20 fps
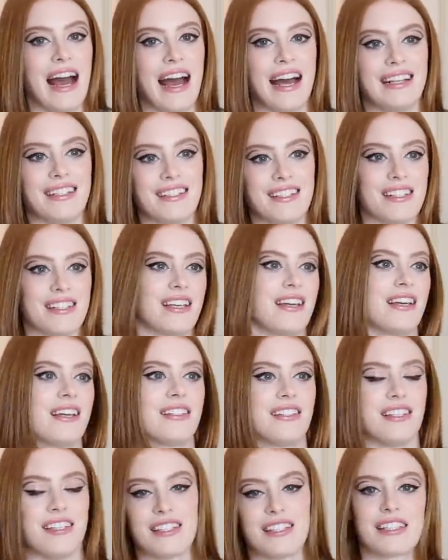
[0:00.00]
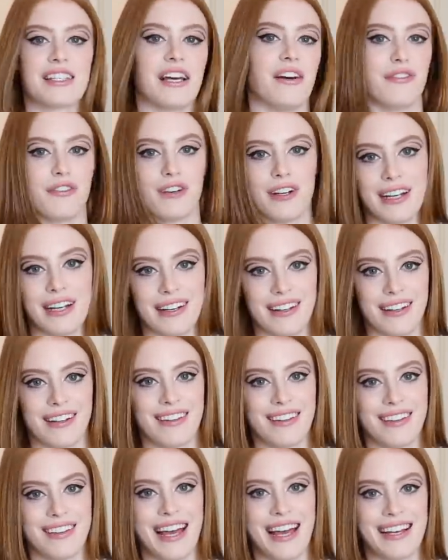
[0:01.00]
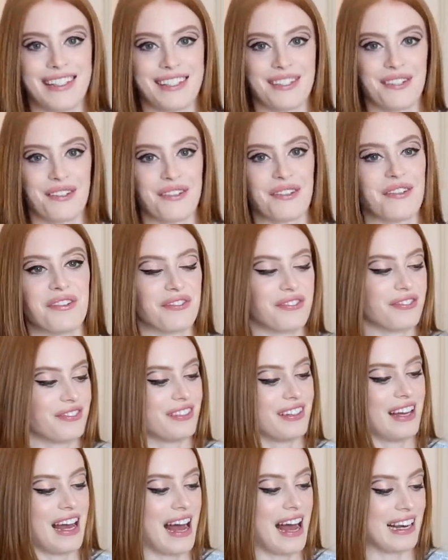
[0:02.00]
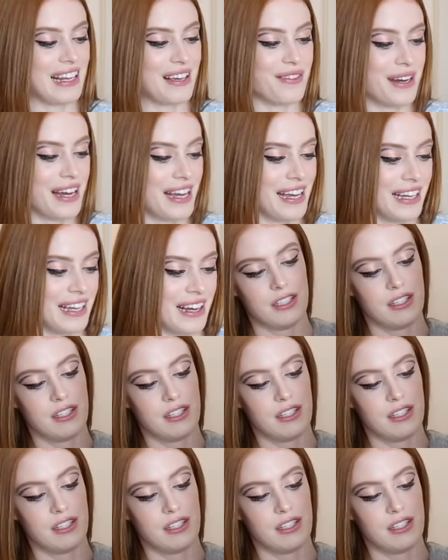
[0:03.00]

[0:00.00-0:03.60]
and discovering that sort of alleyway.